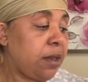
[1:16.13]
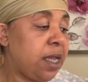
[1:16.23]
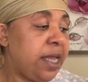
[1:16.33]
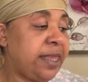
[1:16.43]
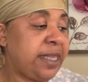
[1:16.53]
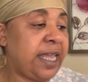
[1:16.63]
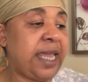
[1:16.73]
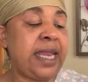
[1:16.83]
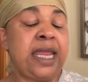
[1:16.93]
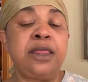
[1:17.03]
And
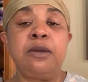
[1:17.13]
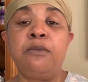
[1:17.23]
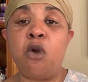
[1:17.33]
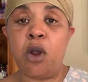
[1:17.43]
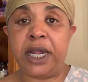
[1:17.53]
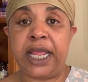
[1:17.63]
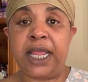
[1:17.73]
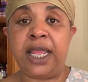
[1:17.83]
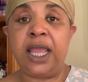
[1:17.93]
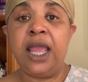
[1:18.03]
then in the
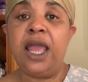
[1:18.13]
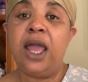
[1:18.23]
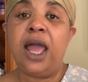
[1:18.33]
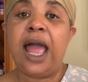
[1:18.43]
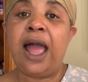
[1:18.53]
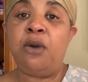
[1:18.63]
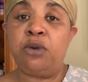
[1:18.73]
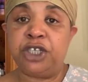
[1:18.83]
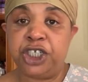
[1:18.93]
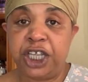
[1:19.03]
morning, I
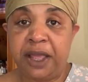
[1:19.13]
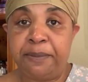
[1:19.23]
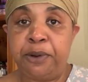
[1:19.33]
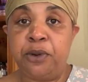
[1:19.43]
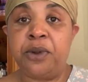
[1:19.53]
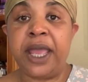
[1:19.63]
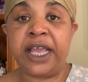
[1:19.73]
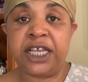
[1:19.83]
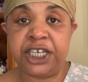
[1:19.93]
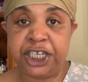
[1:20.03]
will shampoo and
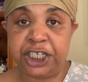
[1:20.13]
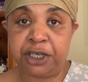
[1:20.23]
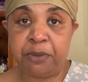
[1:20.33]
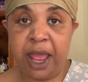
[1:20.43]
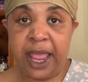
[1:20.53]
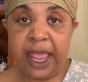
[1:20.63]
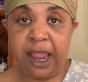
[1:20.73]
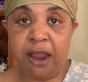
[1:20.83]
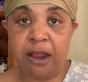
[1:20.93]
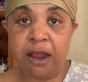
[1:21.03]
condition my
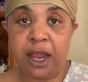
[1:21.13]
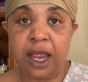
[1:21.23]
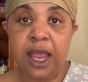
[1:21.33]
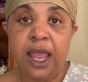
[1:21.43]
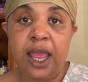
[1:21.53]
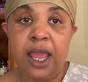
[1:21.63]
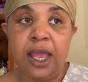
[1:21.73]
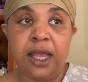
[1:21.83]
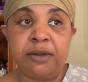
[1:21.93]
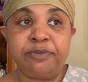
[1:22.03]
hair.
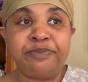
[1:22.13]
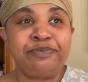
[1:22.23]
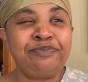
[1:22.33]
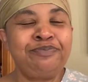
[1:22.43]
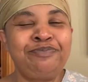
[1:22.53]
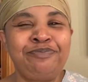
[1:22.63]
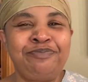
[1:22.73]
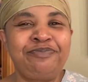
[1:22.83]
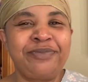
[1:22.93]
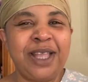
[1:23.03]

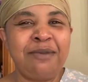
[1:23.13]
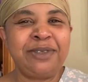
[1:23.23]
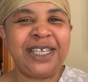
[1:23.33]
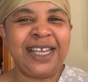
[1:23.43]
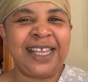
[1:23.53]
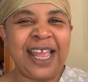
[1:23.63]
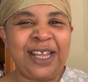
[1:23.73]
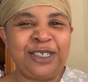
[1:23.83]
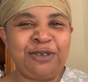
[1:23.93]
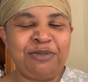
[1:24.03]
Mm-mm. I'm telling y'all
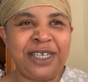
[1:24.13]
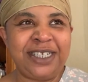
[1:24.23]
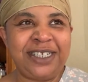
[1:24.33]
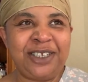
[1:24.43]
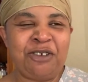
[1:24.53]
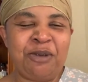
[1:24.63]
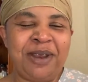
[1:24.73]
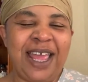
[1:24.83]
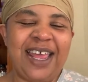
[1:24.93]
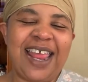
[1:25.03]
too much. No, I'm
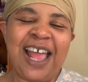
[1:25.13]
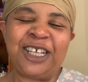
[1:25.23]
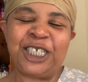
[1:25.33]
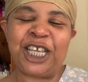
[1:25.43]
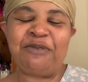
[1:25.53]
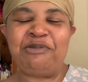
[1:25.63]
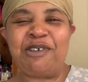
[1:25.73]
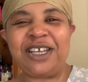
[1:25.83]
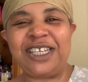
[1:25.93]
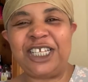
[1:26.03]
not. I'll shampoo
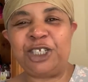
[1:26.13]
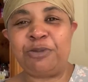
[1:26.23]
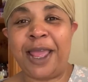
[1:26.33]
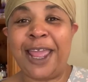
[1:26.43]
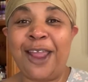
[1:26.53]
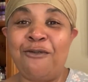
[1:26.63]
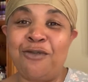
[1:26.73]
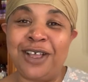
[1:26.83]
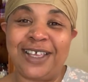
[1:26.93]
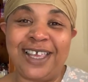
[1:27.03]
and condition my hair.
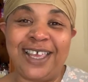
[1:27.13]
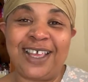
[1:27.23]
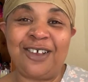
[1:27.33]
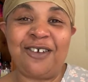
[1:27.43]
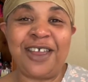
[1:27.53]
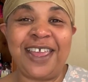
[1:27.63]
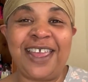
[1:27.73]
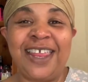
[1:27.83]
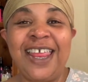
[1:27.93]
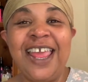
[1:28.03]
We'll get go
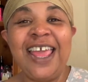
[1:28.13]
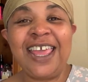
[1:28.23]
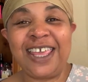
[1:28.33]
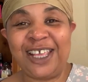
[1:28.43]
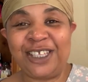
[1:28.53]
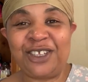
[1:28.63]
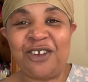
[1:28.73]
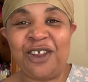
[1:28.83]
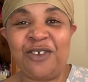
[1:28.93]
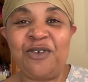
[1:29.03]
ahead and get
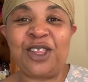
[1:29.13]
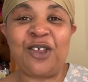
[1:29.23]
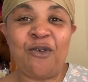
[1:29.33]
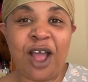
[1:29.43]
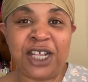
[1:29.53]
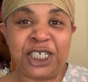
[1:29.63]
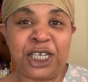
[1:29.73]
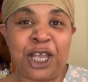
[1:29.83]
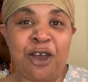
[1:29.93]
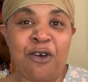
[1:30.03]
started with the wash
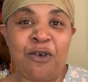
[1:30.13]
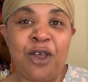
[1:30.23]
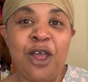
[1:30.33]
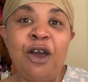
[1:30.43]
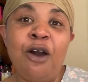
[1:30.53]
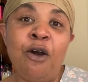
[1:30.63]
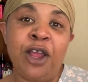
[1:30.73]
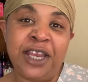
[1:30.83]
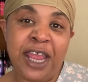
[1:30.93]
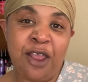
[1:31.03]
and go
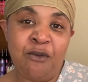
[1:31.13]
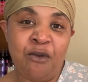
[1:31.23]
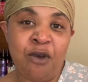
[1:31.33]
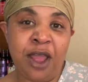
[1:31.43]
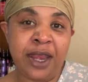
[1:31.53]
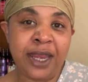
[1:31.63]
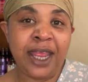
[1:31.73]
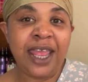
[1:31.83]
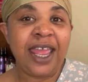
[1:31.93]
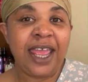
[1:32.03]
on day one
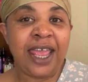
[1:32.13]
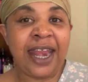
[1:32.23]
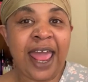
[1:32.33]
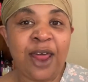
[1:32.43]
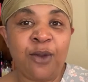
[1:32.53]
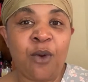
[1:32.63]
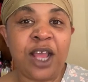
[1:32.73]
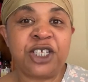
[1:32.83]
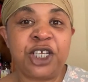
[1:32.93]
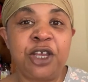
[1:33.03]
and how the
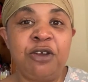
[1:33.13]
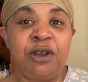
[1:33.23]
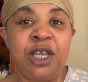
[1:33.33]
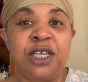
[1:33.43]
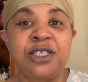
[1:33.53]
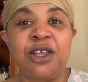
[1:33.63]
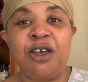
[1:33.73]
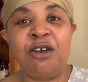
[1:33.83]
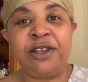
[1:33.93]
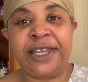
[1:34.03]
wash and go looks
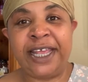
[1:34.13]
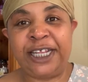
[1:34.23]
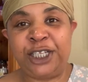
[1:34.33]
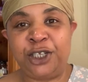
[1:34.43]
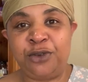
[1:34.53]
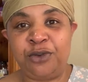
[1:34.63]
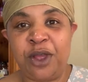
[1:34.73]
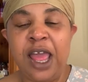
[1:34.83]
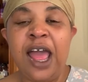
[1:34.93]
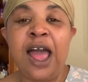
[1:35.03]
on day two.
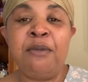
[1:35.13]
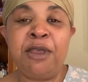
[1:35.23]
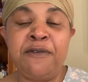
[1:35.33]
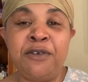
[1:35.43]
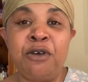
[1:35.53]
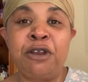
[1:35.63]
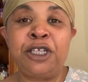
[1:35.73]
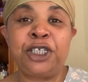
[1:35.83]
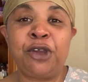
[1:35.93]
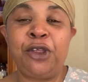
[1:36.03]
I'm even going to
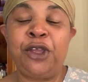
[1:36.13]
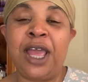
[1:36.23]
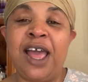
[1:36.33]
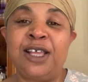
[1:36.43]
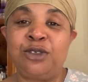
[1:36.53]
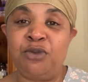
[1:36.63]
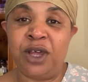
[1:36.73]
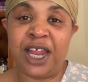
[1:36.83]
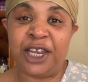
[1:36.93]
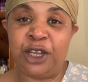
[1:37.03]
show you guys what
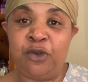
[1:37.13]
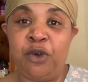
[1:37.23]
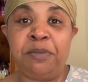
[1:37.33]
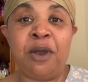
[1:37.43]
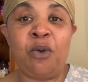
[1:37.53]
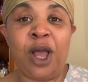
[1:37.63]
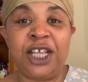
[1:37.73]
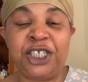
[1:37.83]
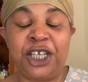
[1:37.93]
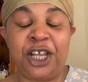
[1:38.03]
I do when my
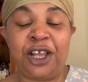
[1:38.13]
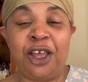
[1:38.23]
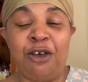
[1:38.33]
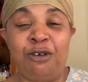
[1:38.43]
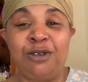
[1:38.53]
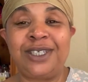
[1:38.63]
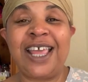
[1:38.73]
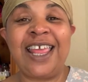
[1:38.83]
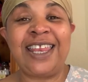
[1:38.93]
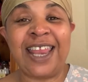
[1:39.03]
washing goes
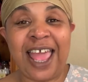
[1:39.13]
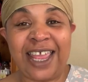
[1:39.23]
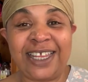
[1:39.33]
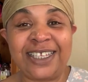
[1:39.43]
at night.